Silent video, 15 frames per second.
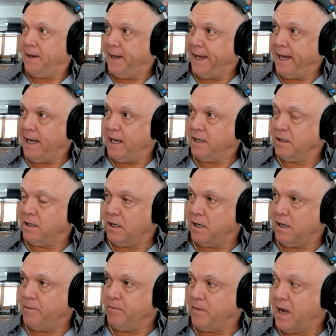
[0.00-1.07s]
and
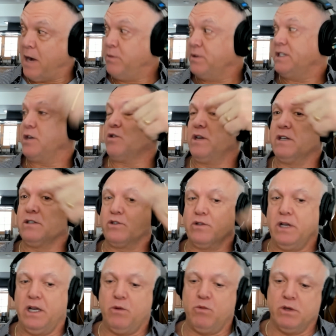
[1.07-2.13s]
I was here
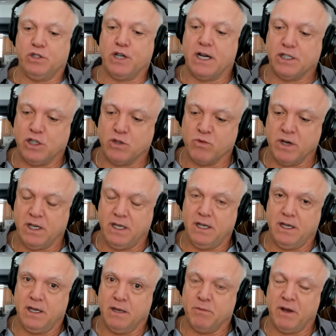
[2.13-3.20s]
yesterday with Josh and
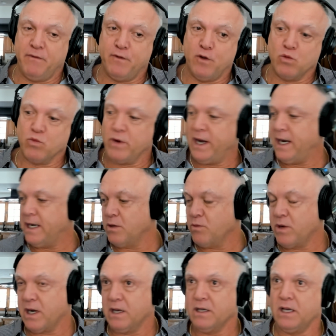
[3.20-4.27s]
Ricky, and my phone rang. I didn't
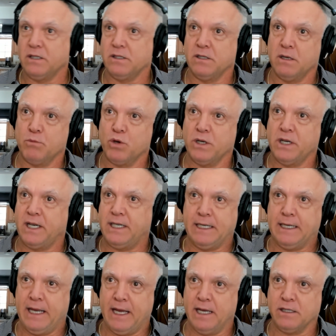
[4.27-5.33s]
recognize the number, and I
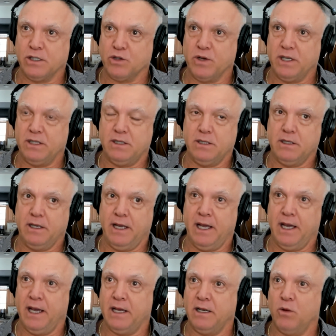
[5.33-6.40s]
didn't answer it.
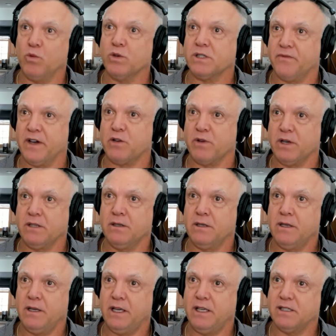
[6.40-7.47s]
And it was a veteran.
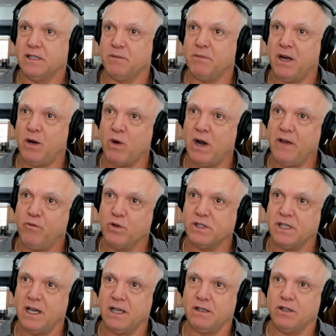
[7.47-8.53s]
He said, my wife
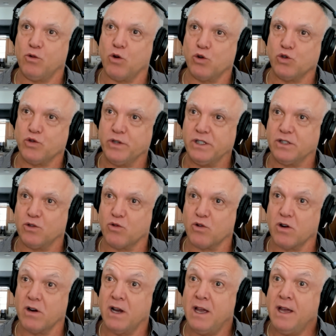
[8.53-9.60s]
was at the grocery
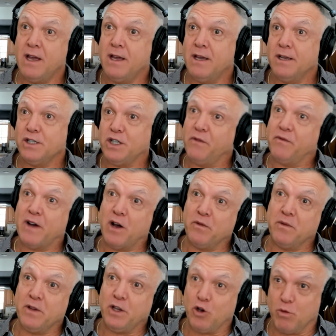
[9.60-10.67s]
store. She
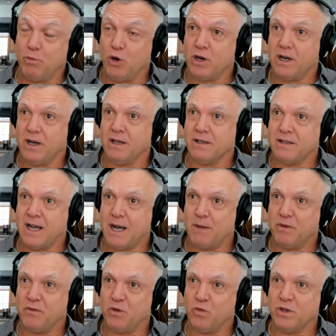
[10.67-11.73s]
found your book on
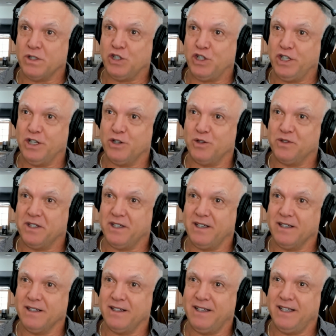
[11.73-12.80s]
top of the windshield,
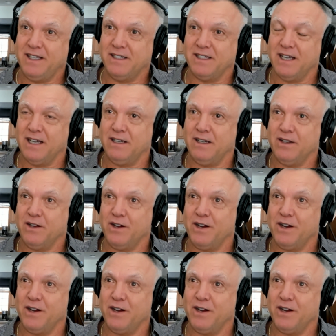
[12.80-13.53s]
and he said,